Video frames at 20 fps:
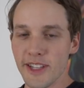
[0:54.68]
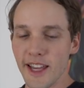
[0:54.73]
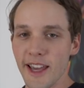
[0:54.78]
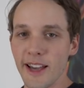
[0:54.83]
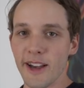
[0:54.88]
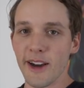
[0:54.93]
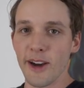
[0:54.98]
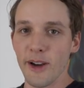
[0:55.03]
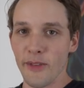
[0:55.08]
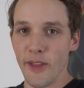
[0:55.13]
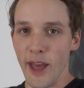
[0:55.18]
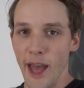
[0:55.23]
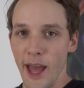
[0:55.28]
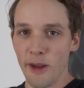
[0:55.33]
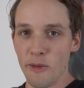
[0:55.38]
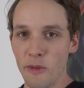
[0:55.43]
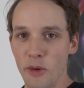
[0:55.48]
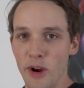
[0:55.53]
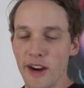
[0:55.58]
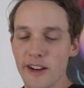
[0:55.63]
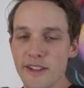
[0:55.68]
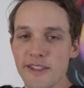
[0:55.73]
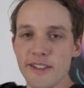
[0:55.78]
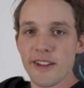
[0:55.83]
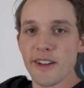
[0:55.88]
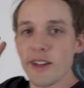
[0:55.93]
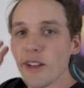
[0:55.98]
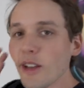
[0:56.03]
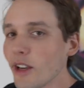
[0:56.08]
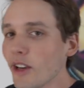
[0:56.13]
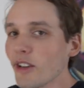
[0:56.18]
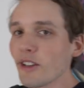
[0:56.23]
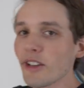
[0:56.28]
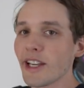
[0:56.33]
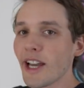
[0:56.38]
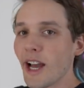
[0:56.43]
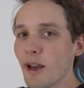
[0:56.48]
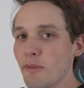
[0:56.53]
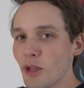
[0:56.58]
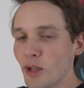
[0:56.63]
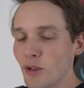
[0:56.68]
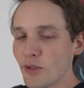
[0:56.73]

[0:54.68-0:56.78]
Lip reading: take on that, where it's clearly I'm